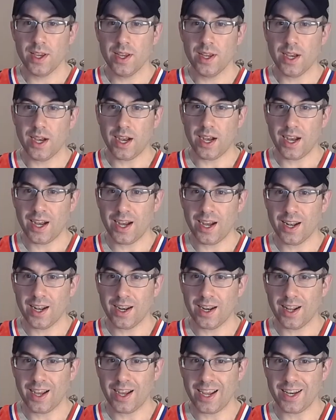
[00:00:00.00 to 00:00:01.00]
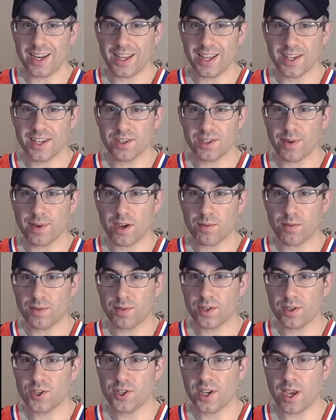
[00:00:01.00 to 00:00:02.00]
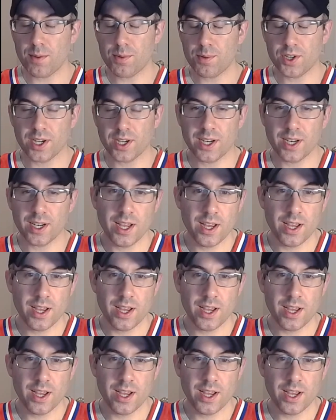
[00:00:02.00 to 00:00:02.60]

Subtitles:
on ideas about perception